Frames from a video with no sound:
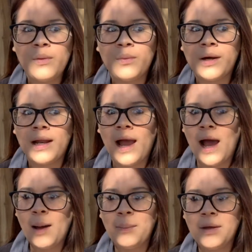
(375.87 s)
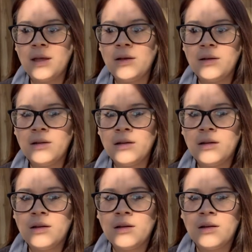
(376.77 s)
What happened?
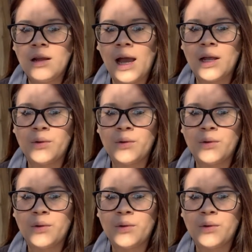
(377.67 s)
I